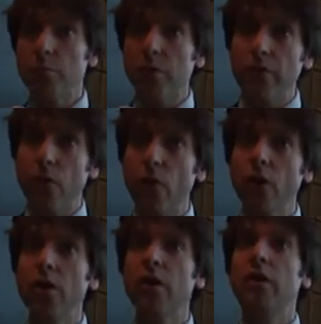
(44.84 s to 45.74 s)
Before,
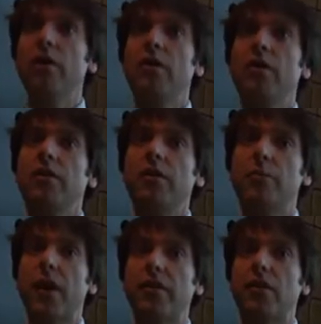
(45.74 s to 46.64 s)

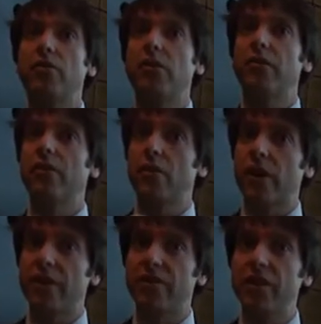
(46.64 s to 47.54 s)
depending on different
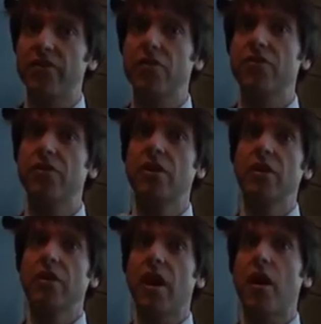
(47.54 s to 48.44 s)
organizations,
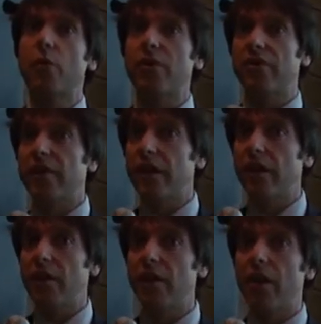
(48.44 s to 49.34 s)
now with a
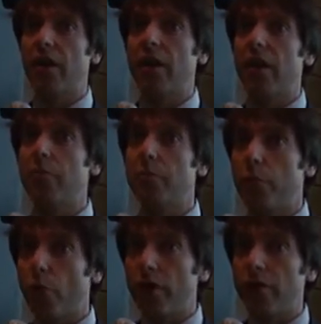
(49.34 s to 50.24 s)
single
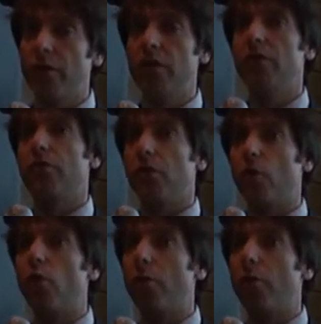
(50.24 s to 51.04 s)
point for the whole